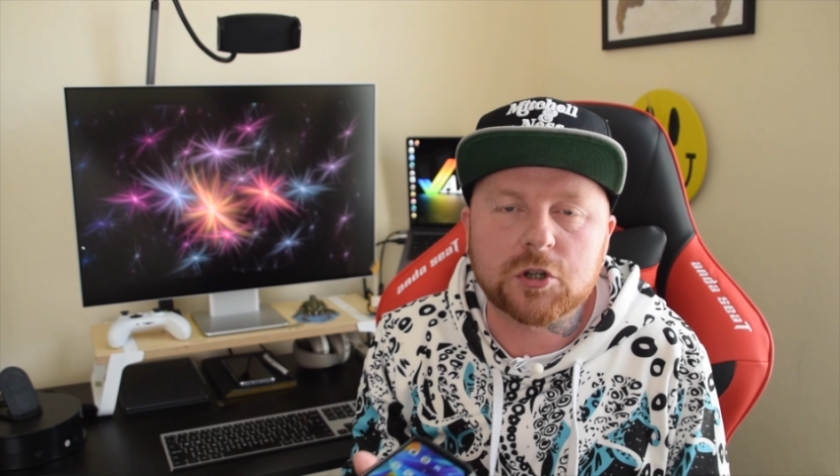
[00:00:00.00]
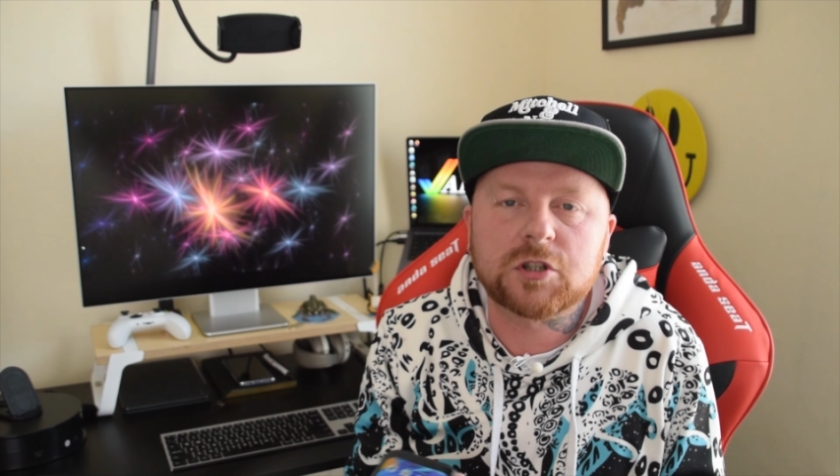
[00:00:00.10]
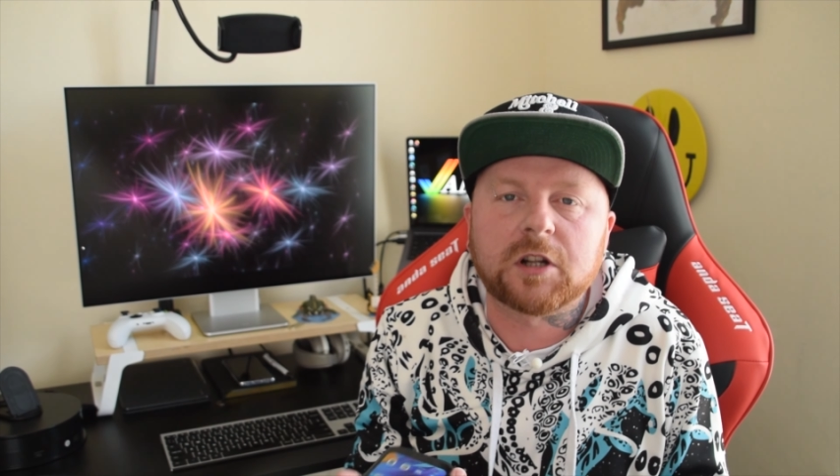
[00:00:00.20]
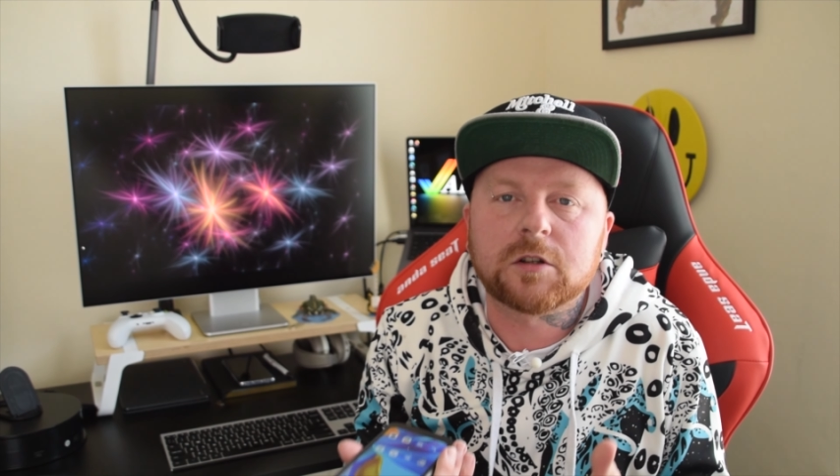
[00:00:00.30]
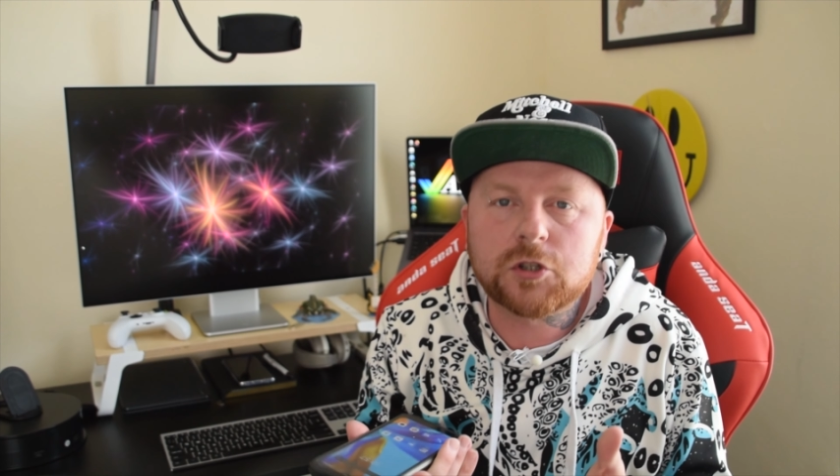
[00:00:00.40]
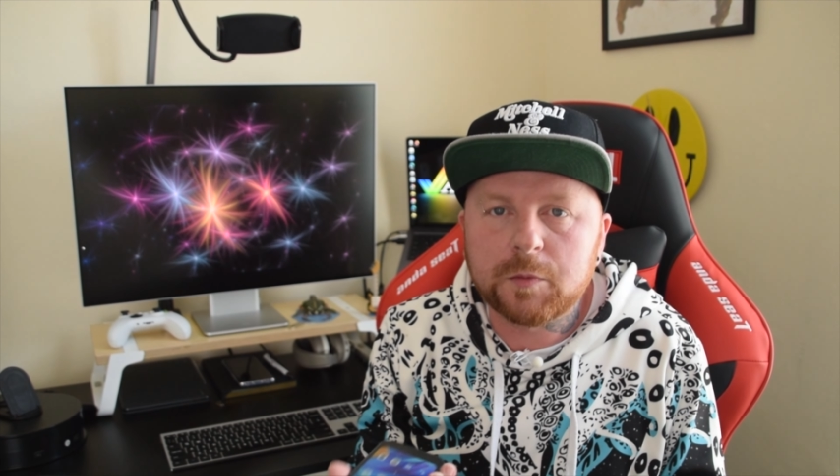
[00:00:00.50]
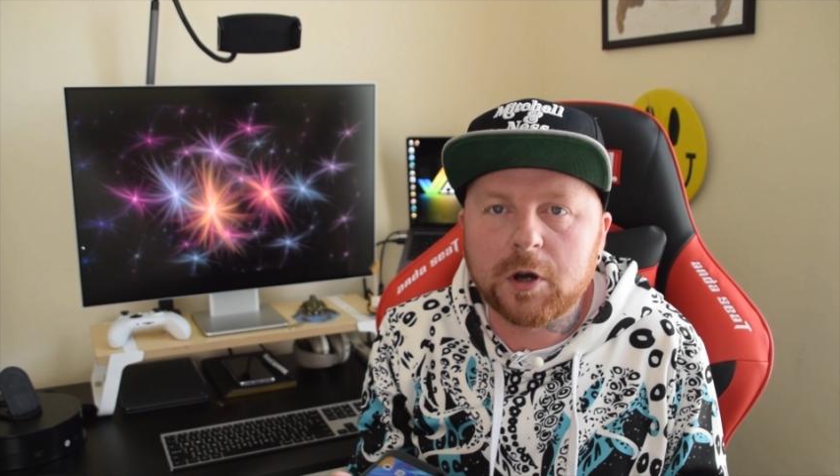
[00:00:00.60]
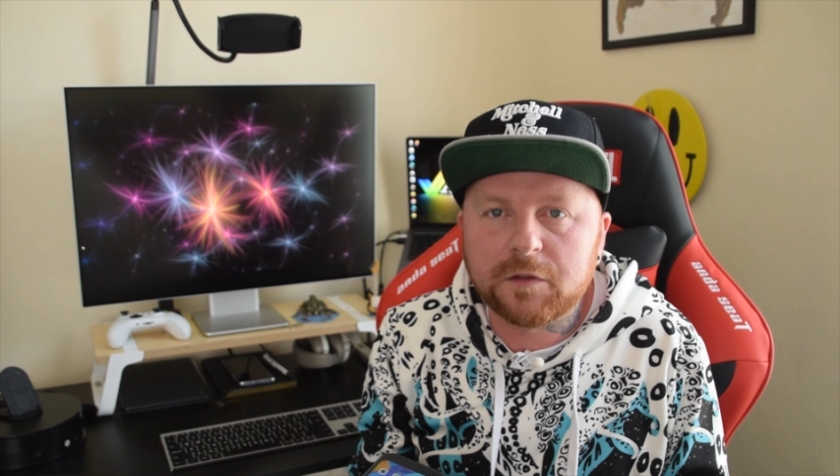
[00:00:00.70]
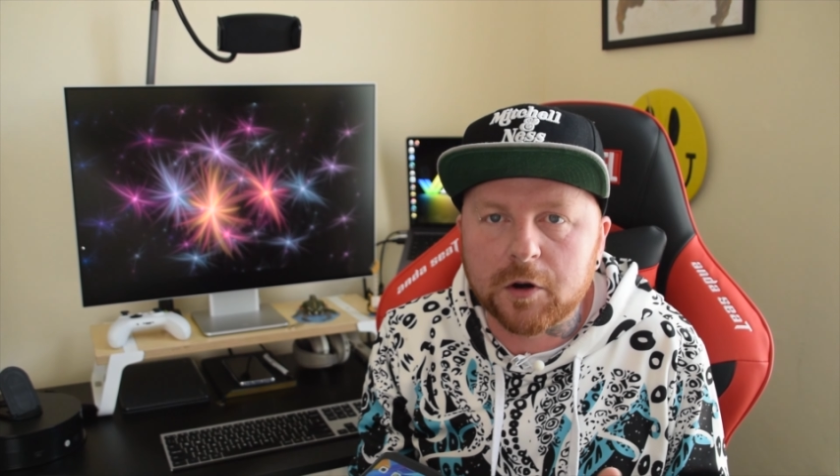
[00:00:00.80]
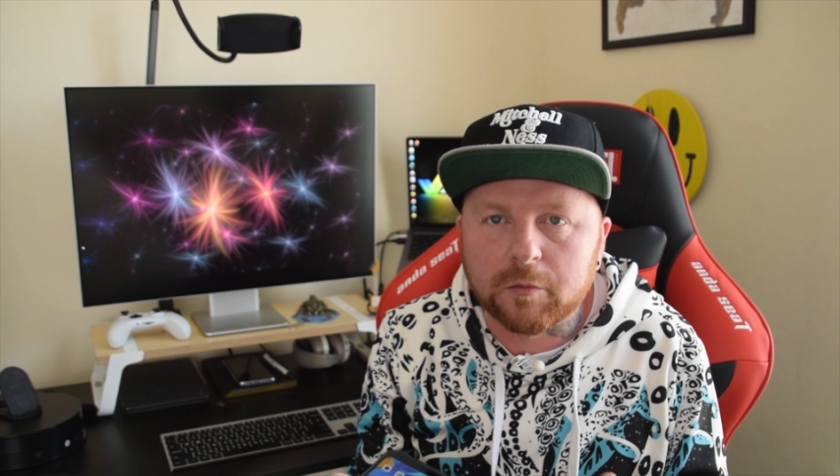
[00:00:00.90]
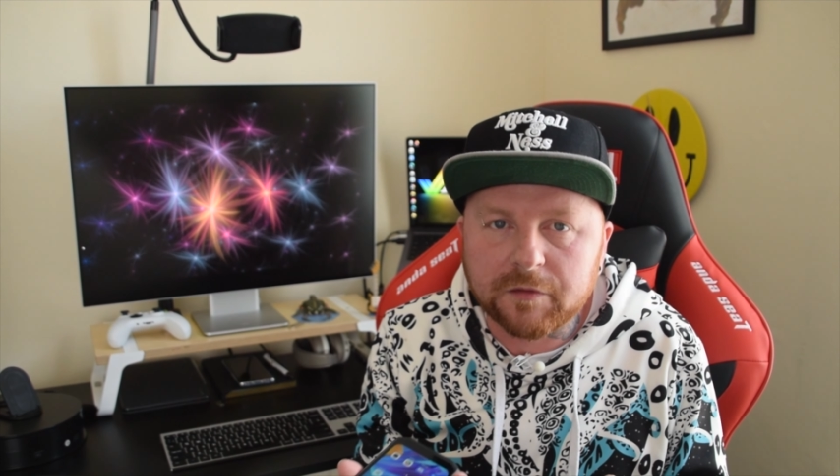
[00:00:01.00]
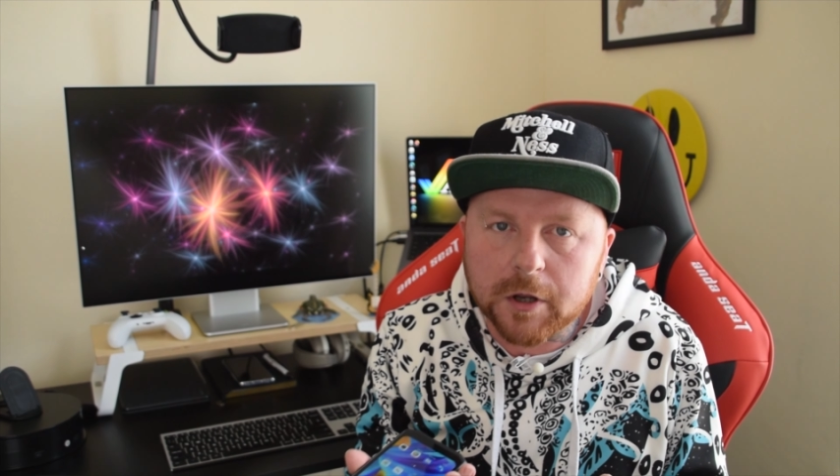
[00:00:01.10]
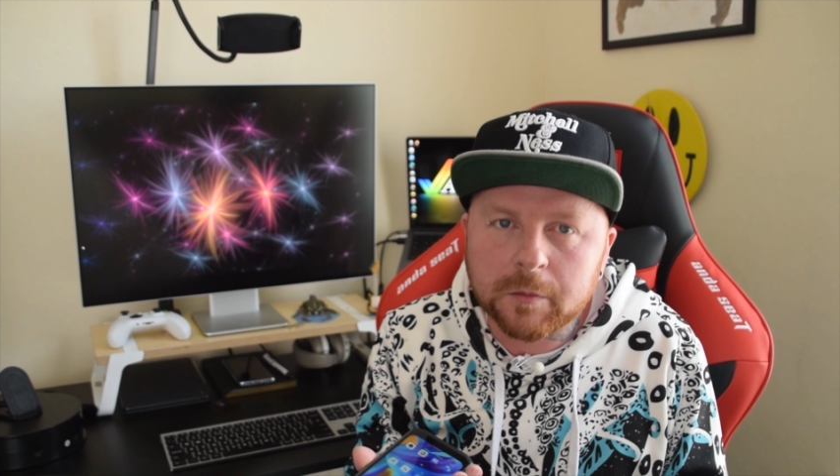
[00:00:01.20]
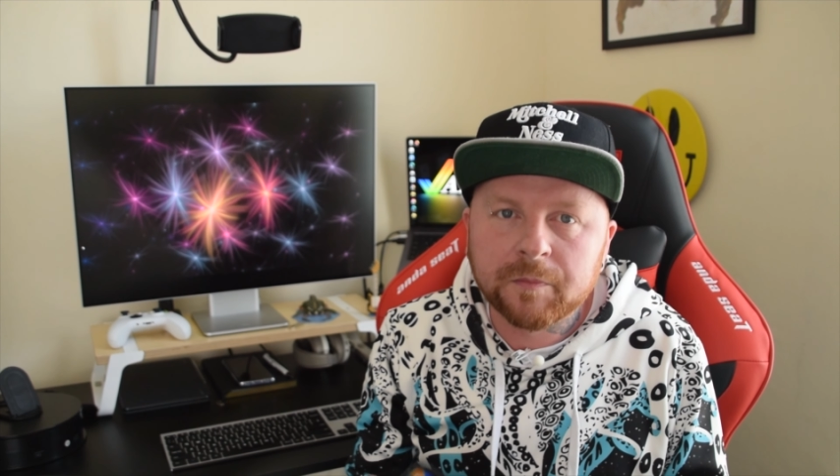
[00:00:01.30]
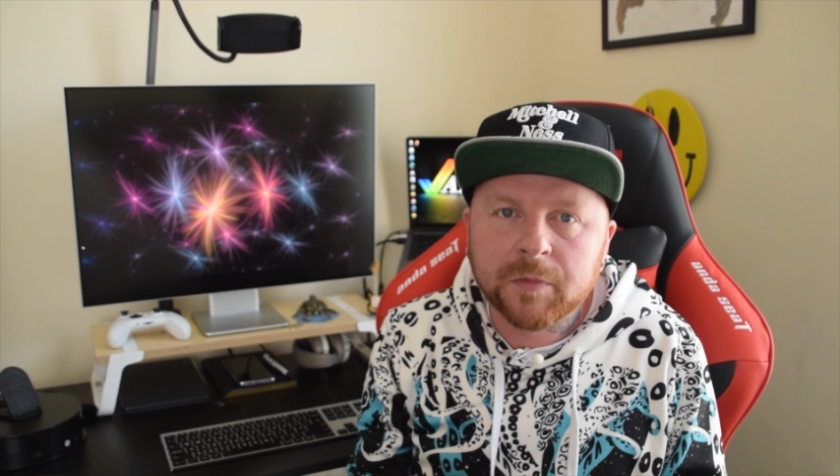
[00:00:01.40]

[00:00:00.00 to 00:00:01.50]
standard smartphone review.